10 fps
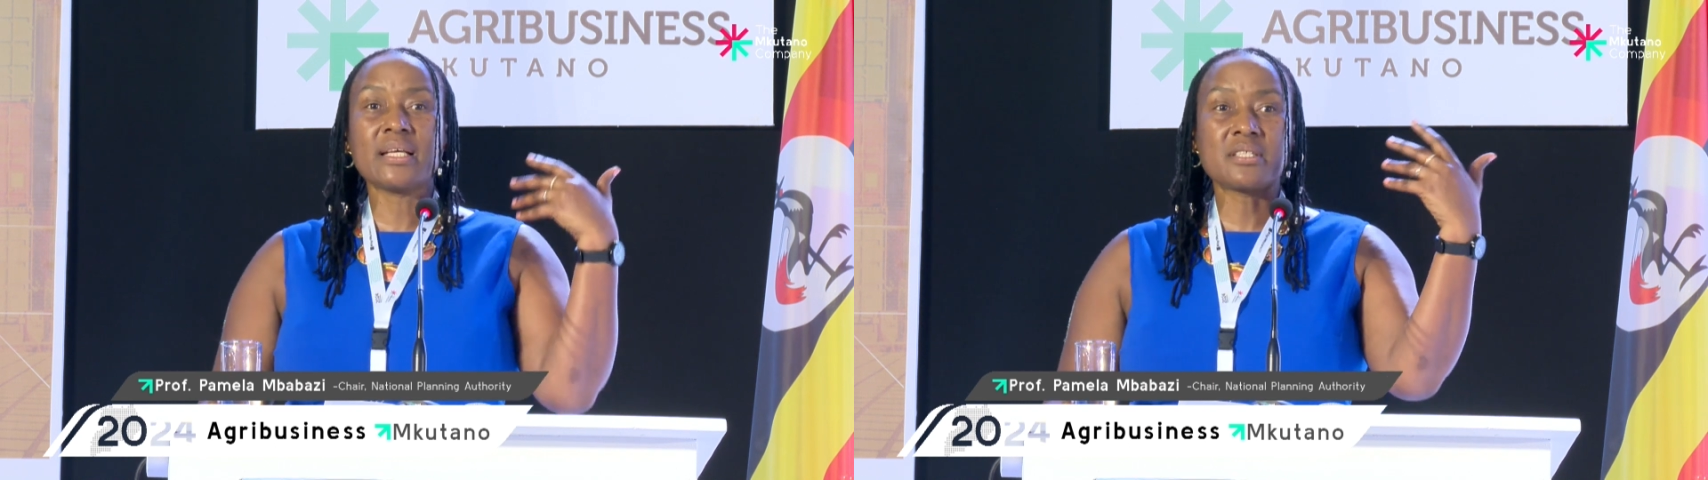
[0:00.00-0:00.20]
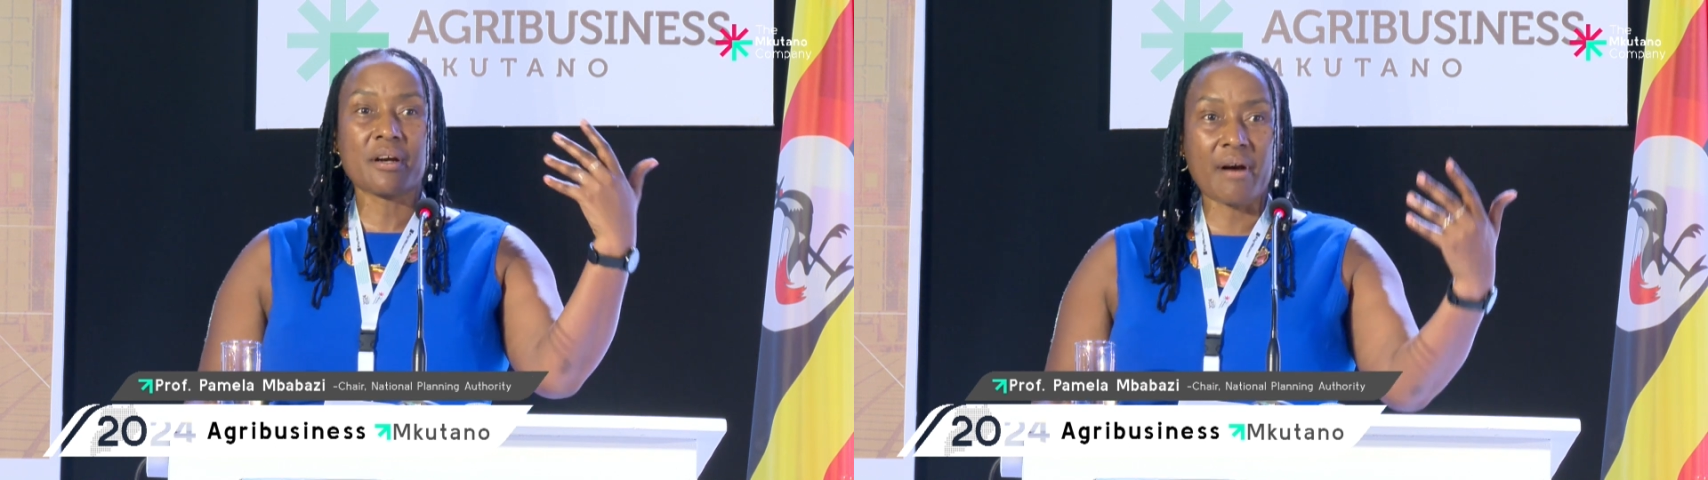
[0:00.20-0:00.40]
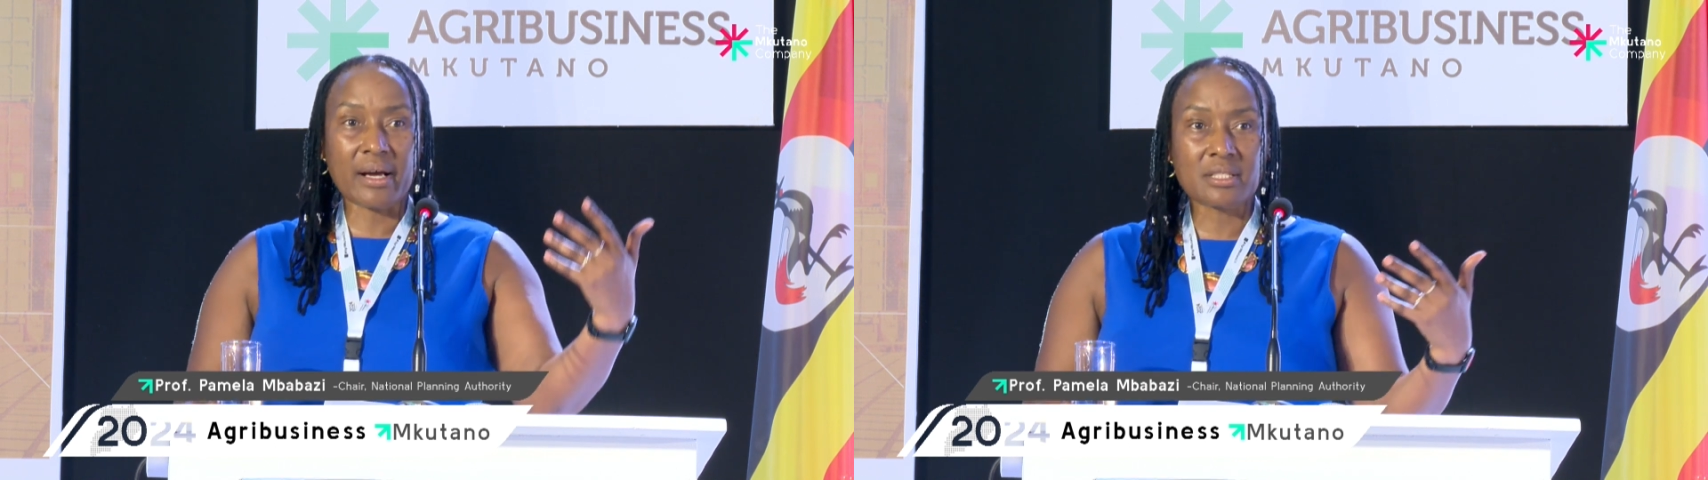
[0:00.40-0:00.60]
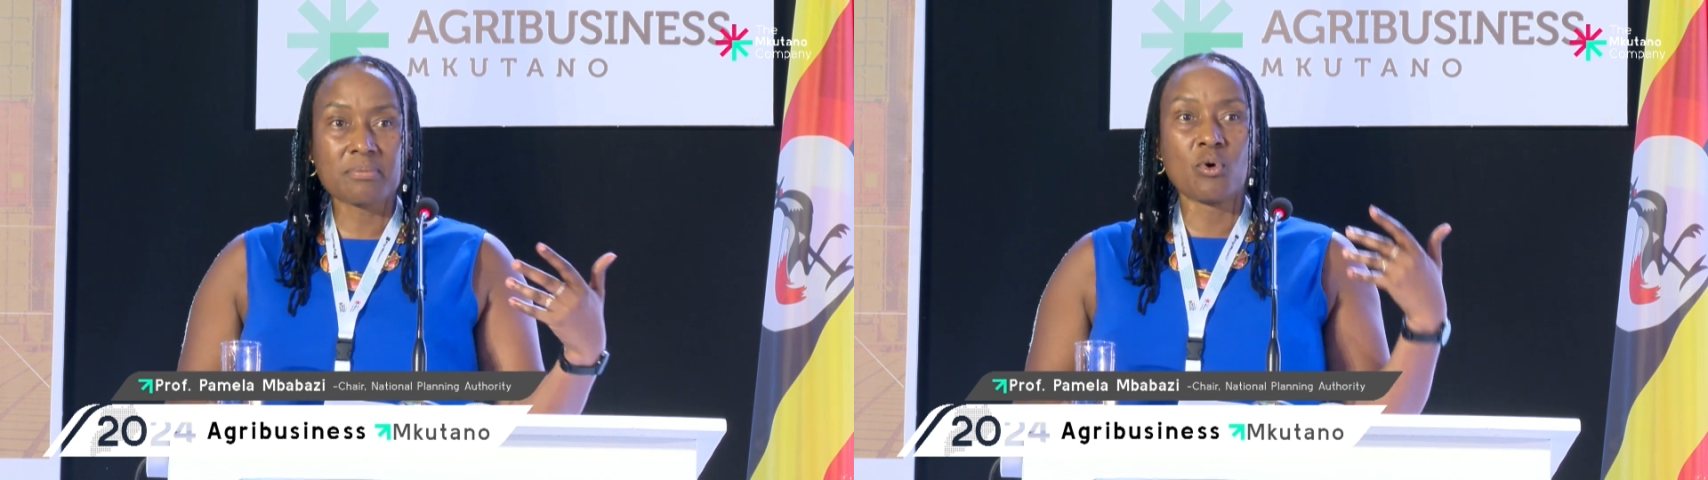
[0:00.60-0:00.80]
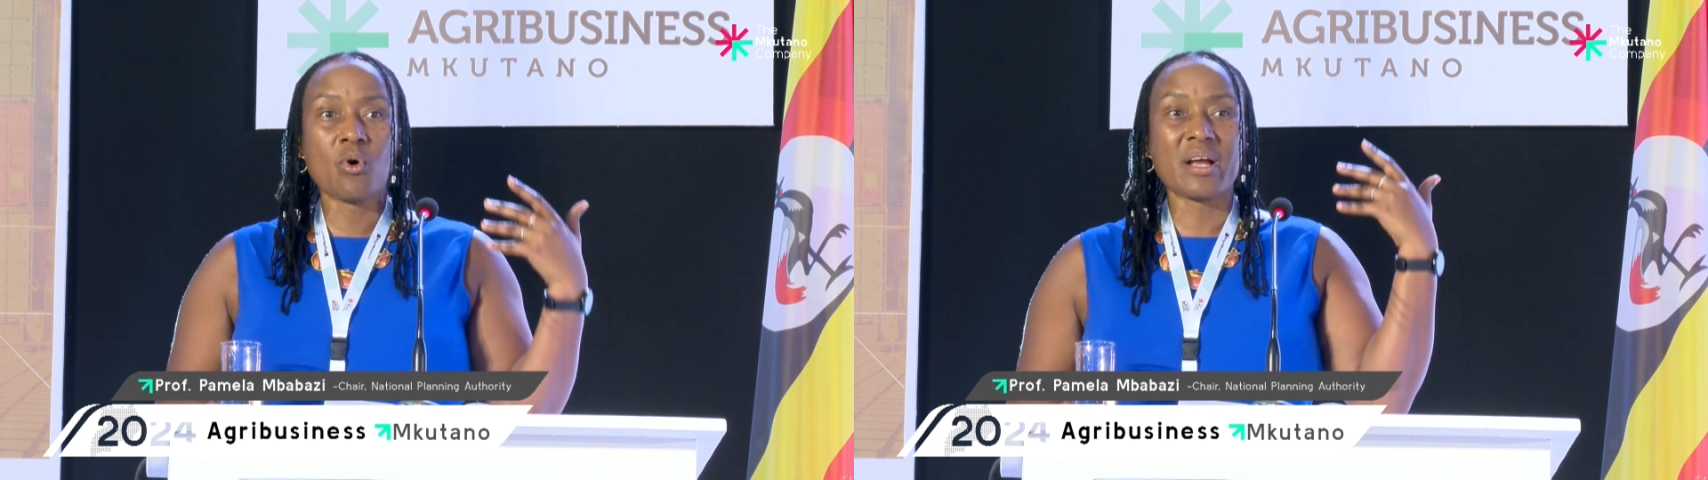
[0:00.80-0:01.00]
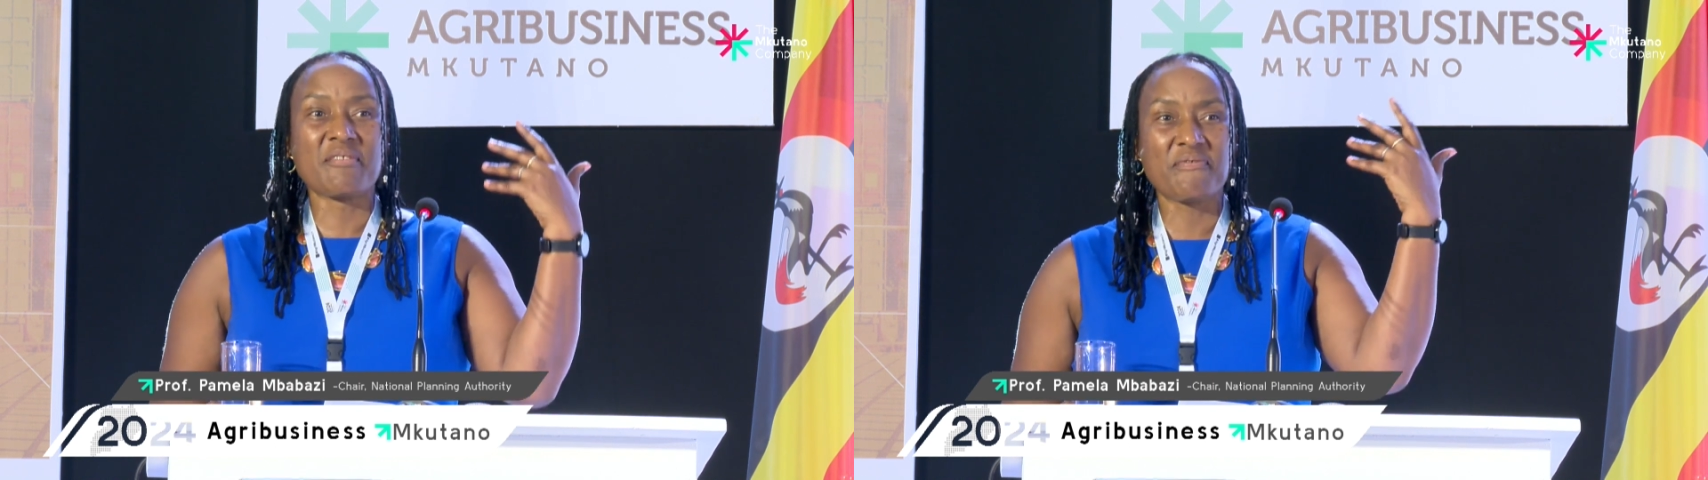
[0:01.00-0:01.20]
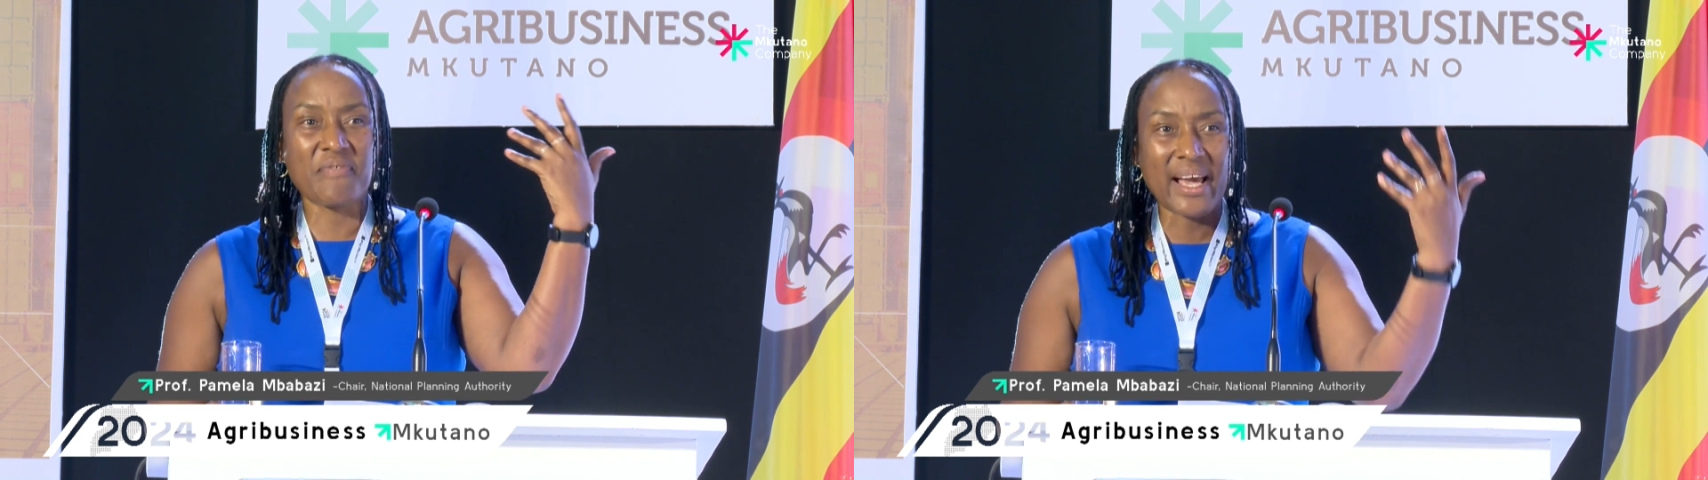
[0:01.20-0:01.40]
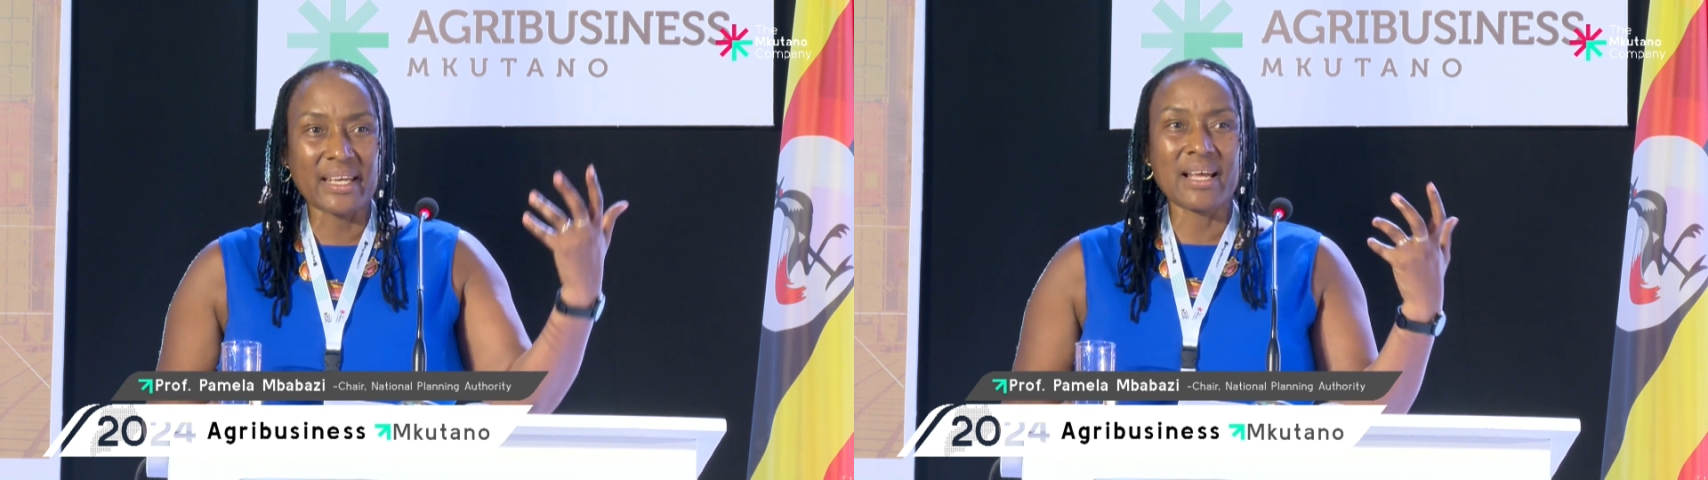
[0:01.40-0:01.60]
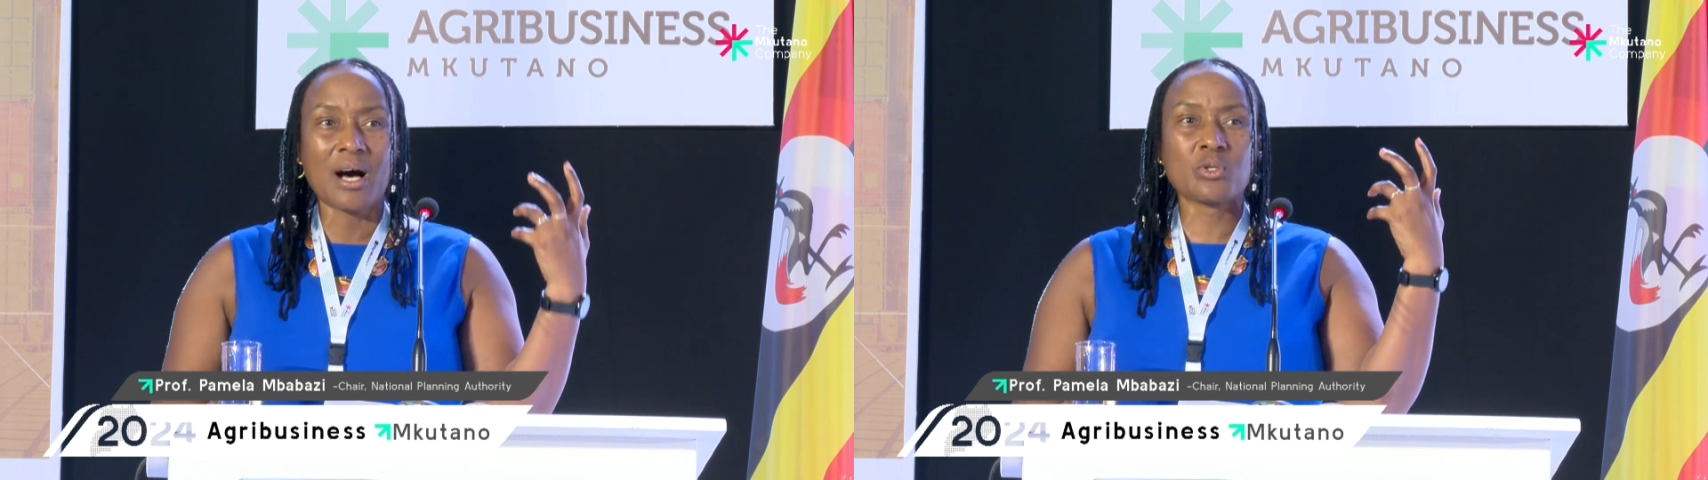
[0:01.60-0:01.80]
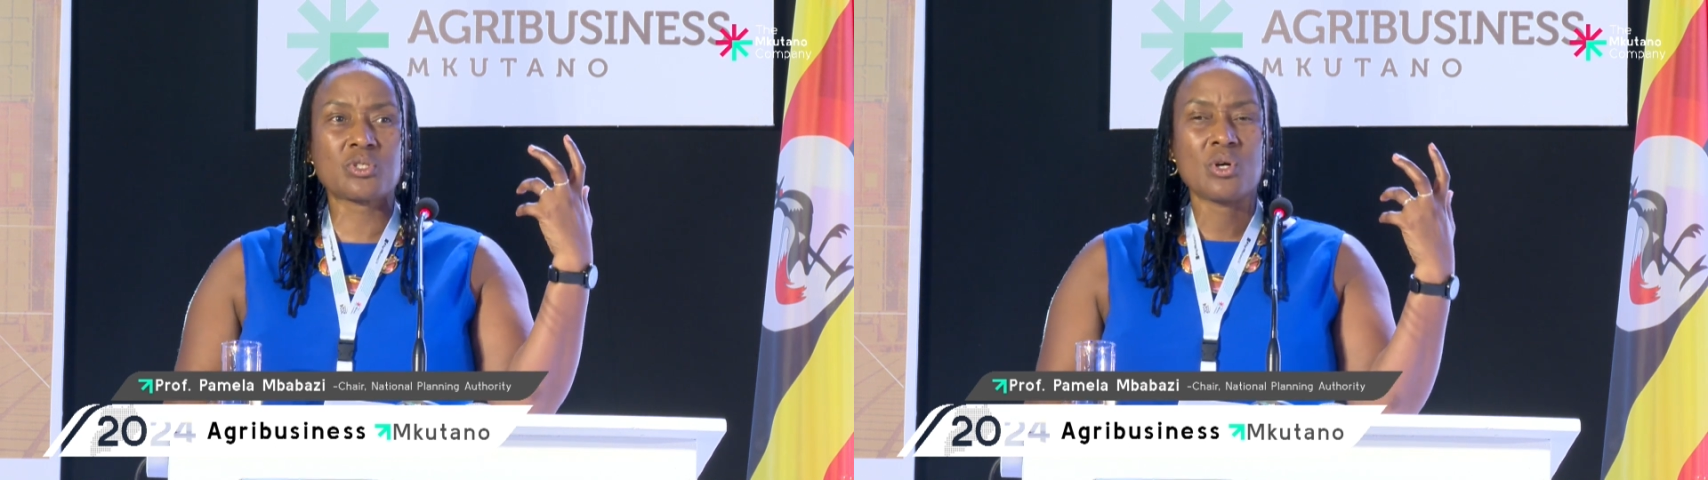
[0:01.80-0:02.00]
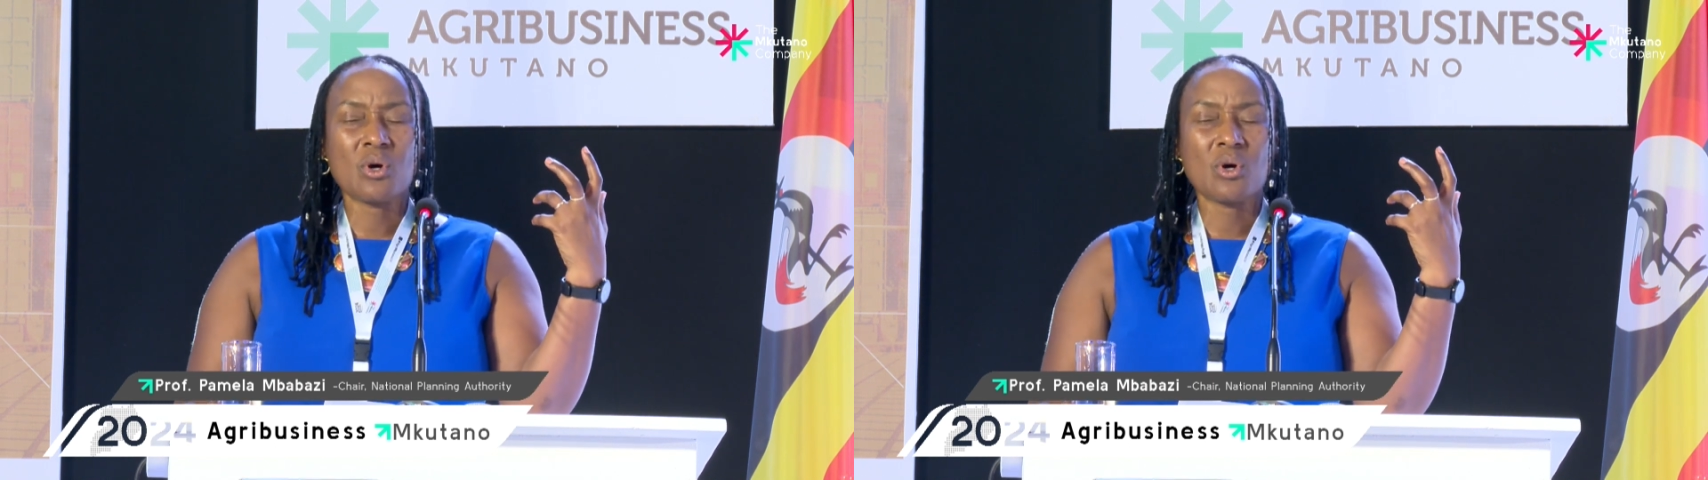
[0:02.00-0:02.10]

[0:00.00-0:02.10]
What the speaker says: interact more and find out